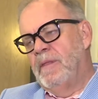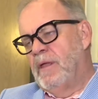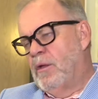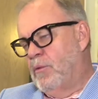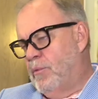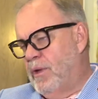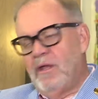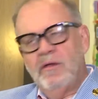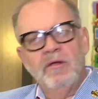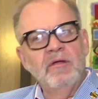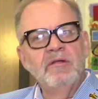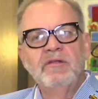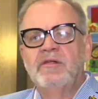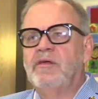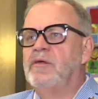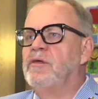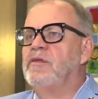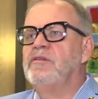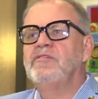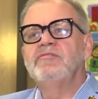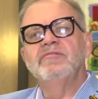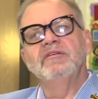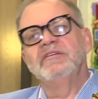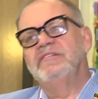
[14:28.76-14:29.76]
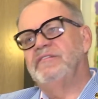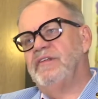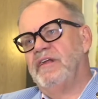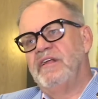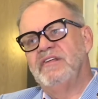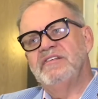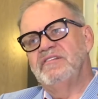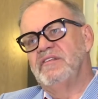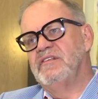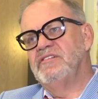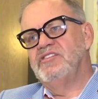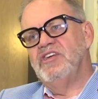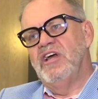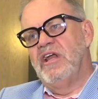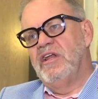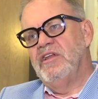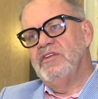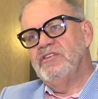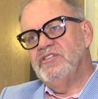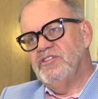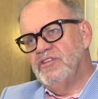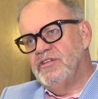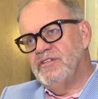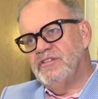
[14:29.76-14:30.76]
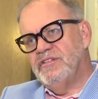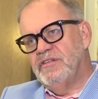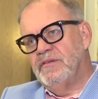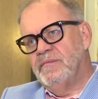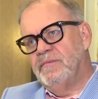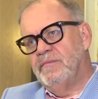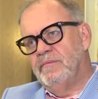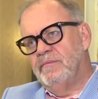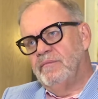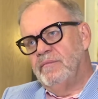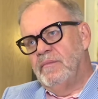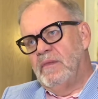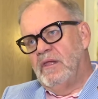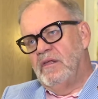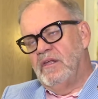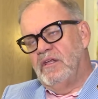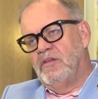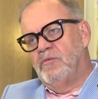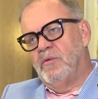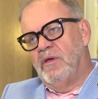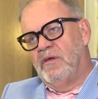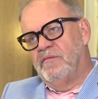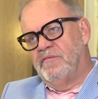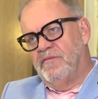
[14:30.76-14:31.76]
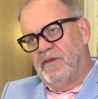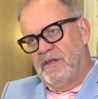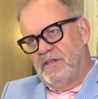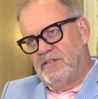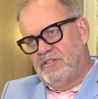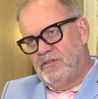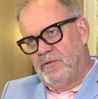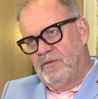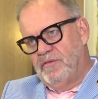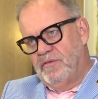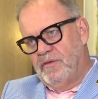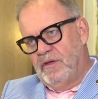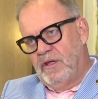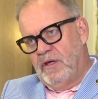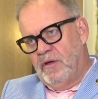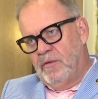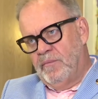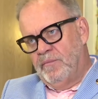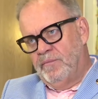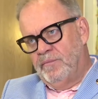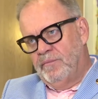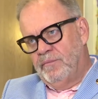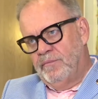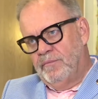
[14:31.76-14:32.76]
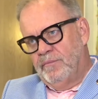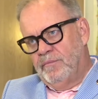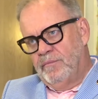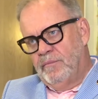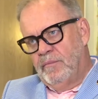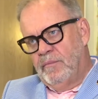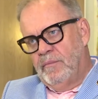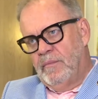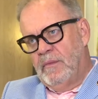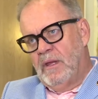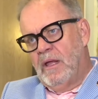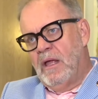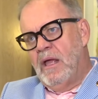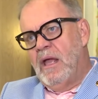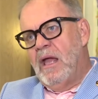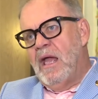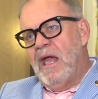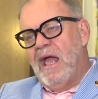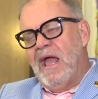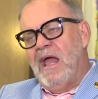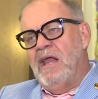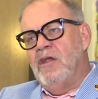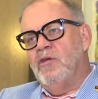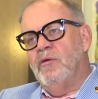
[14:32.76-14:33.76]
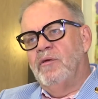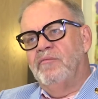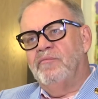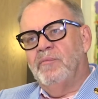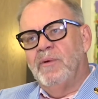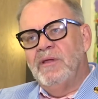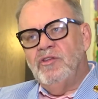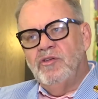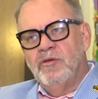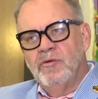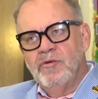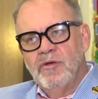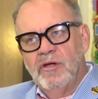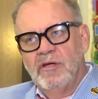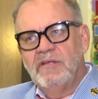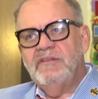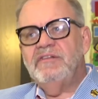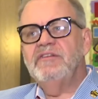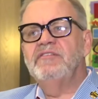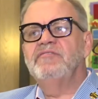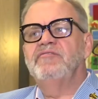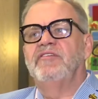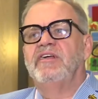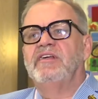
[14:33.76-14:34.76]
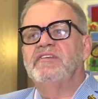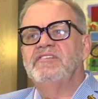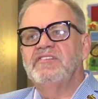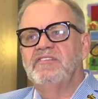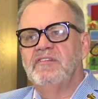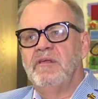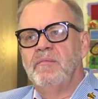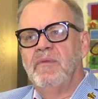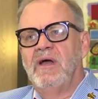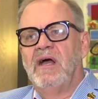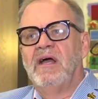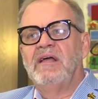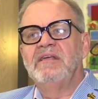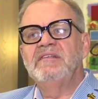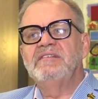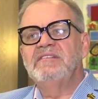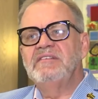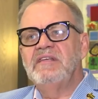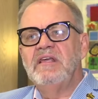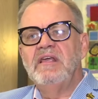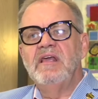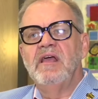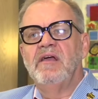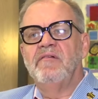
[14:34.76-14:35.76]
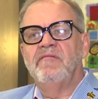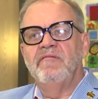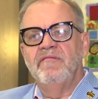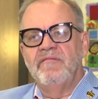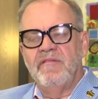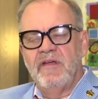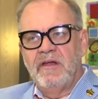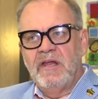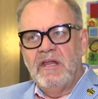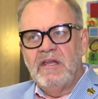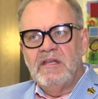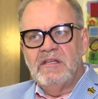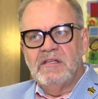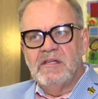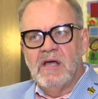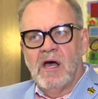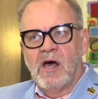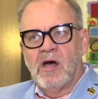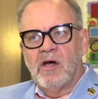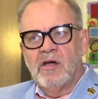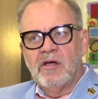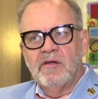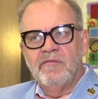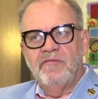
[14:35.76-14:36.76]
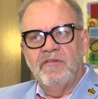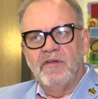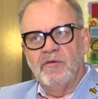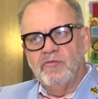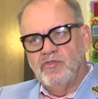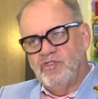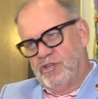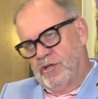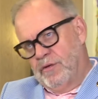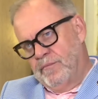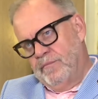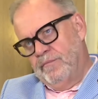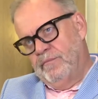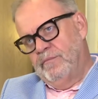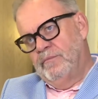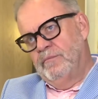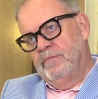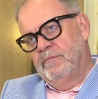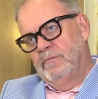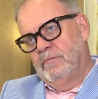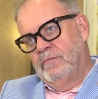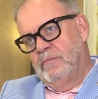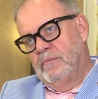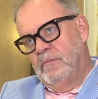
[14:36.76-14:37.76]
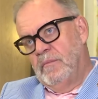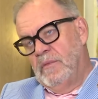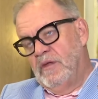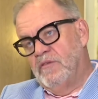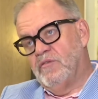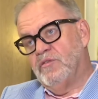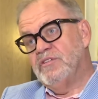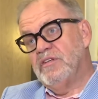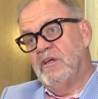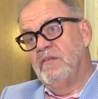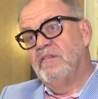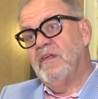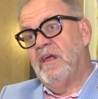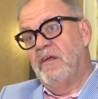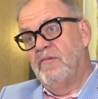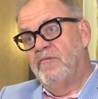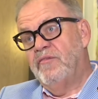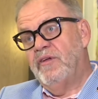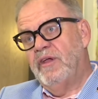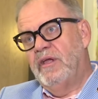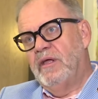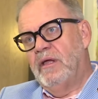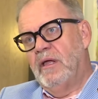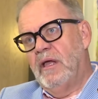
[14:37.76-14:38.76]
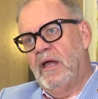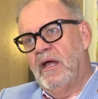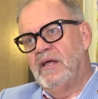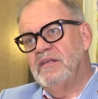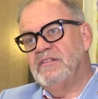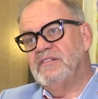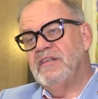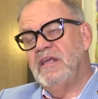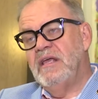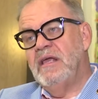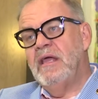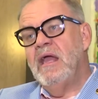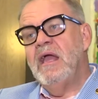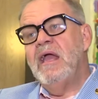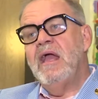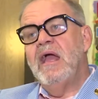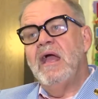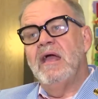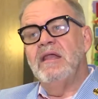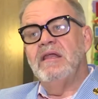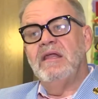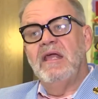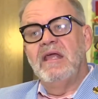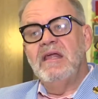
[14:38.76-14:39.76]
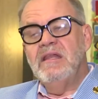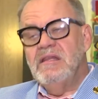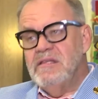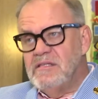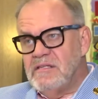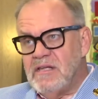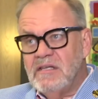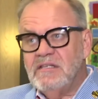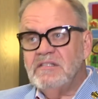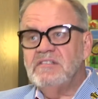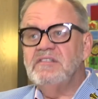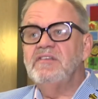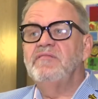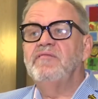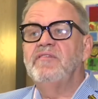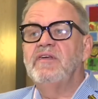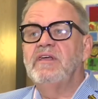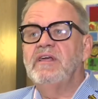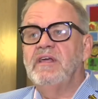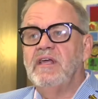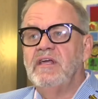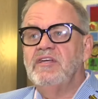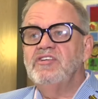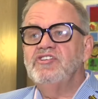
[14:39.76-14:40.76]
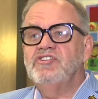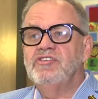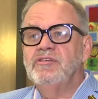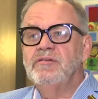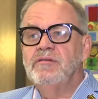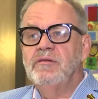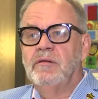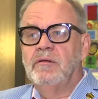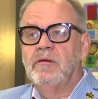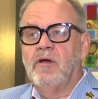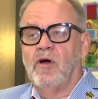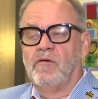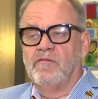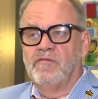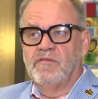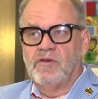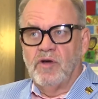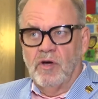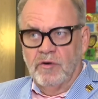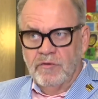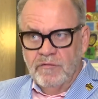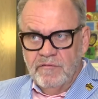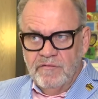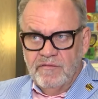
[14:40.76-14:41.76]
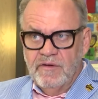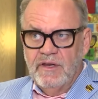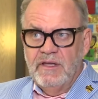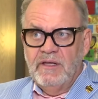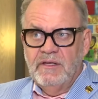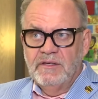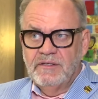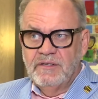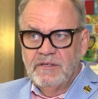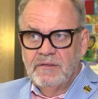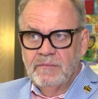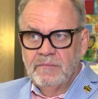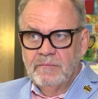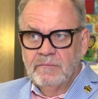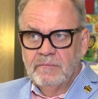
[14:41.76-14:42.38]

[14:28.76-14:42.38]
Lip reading: we are not going to address the challenges that we are faced with now. And if we do not address them, I see a very dark future for South Africa. I see an intensification of conflict.